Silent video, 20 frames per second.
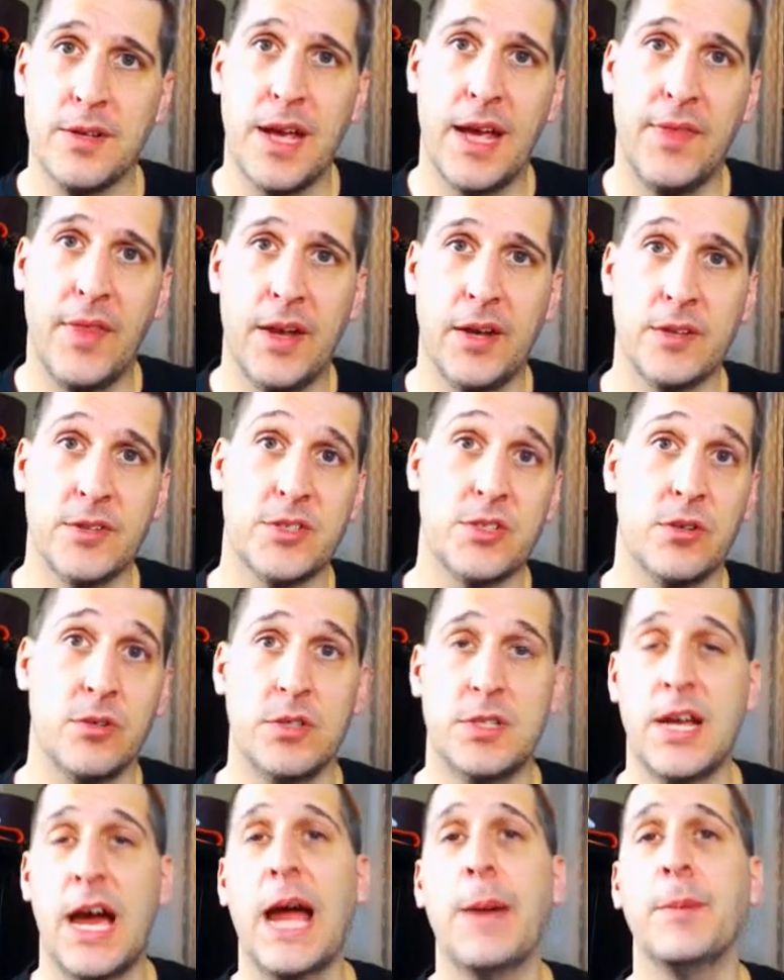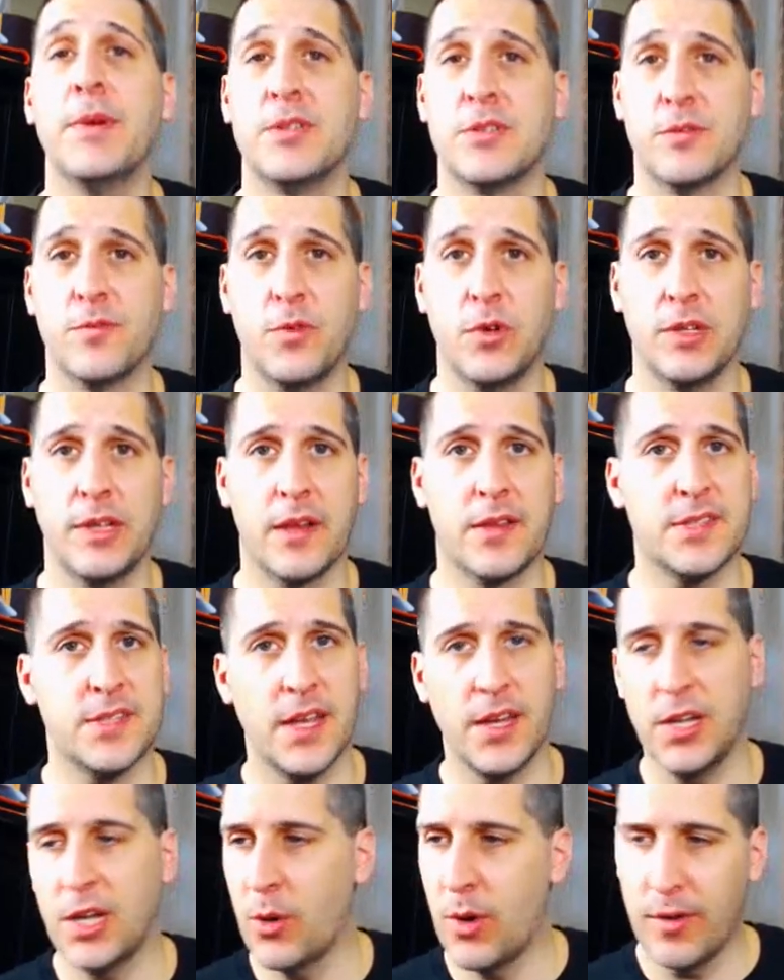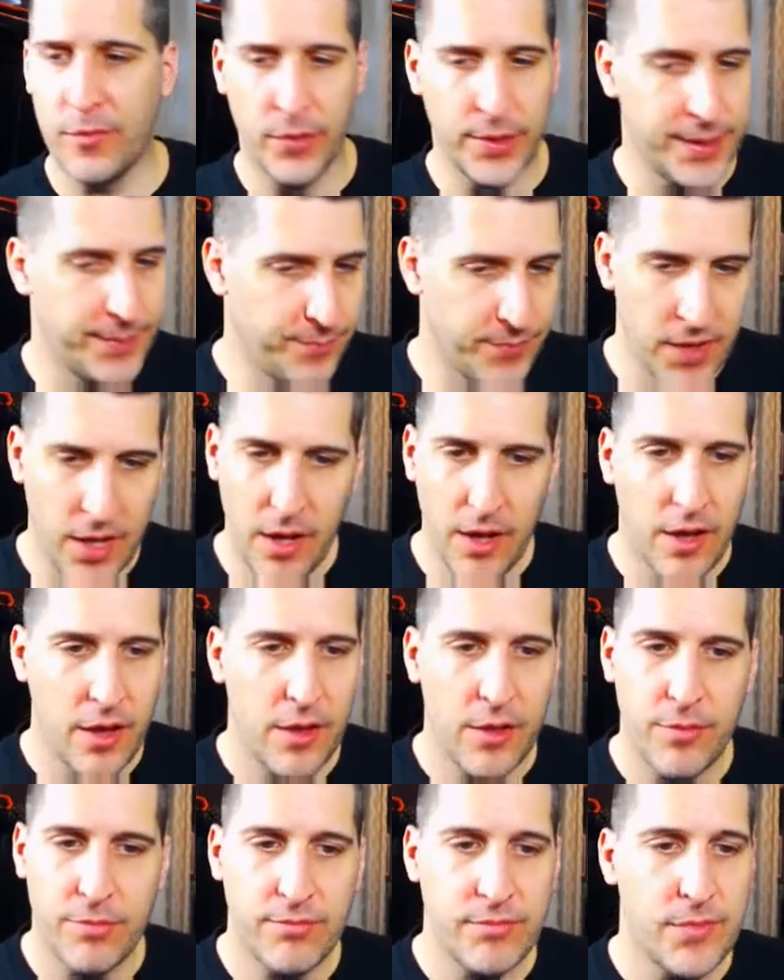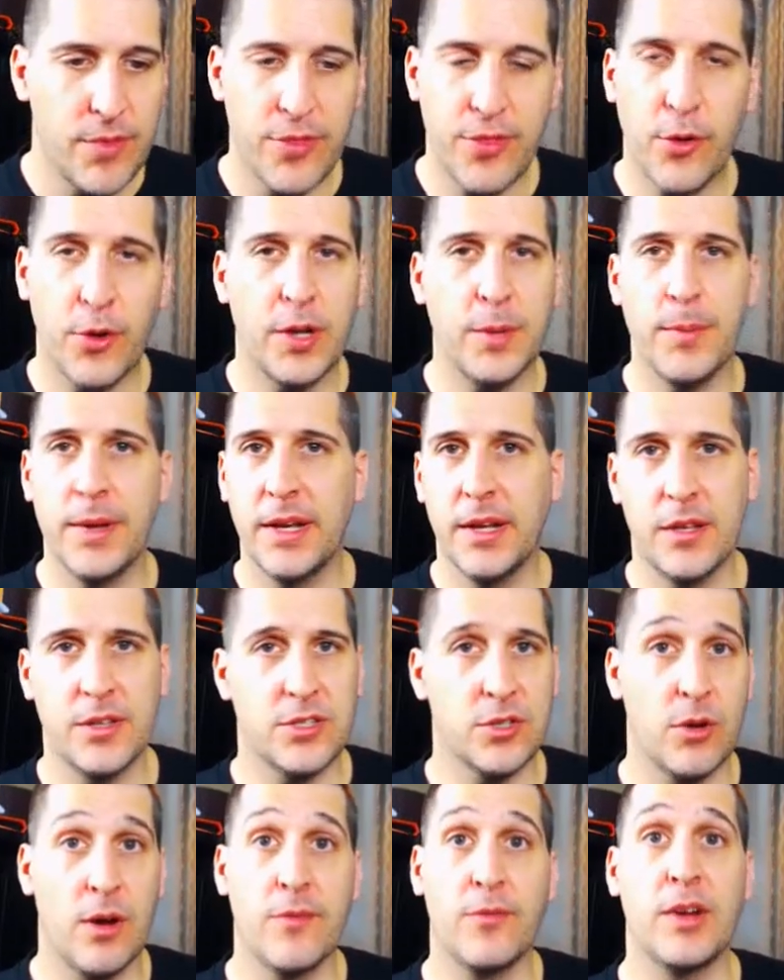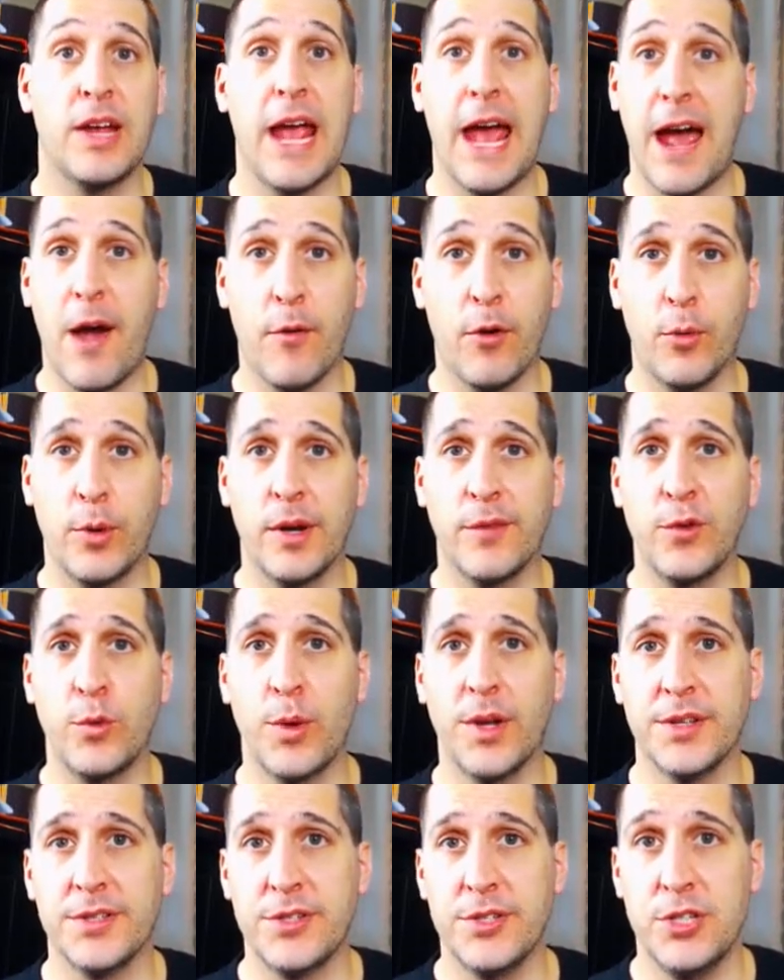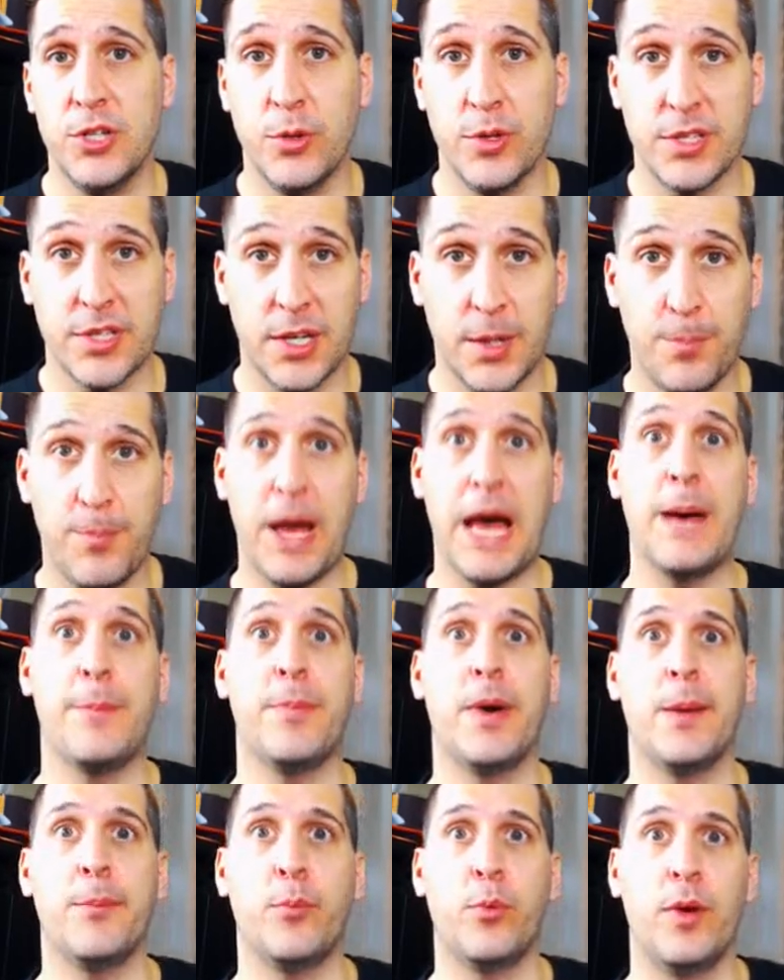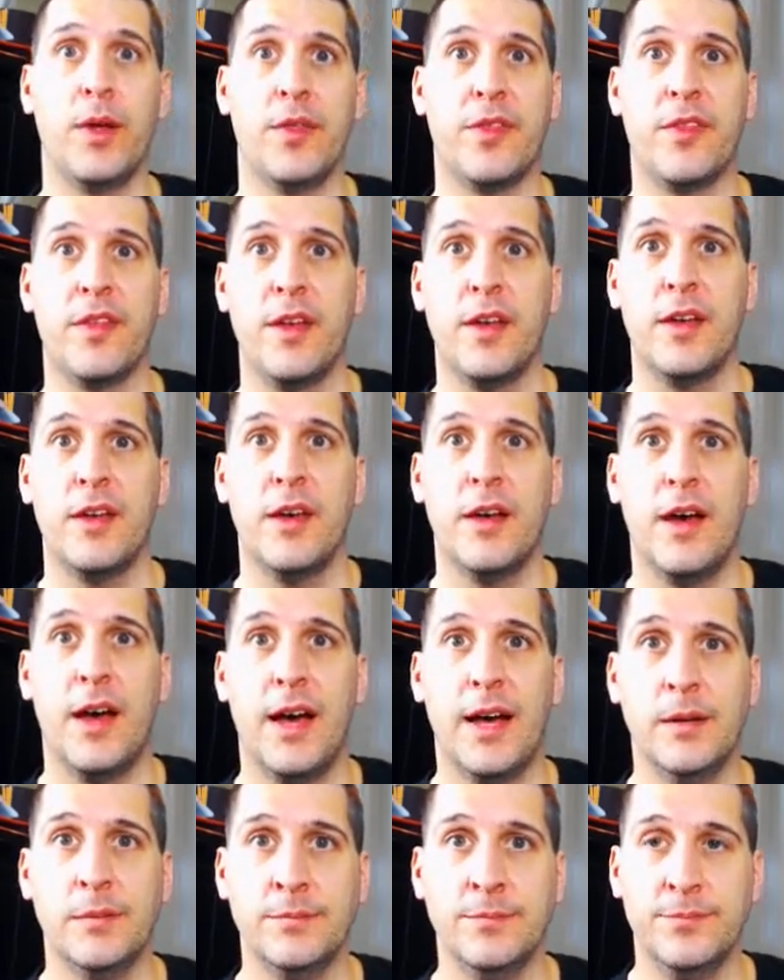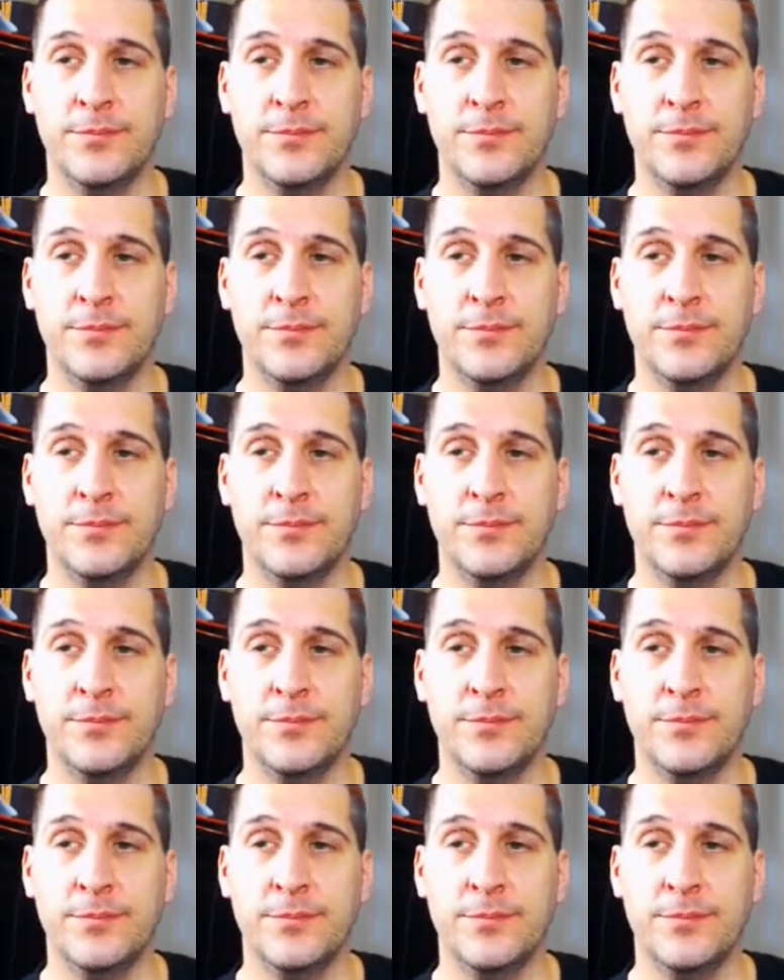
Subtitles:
and then at a certain time interval, let's say every 30 minutes or every hour, whatever you want it to do, it's going to pop up with a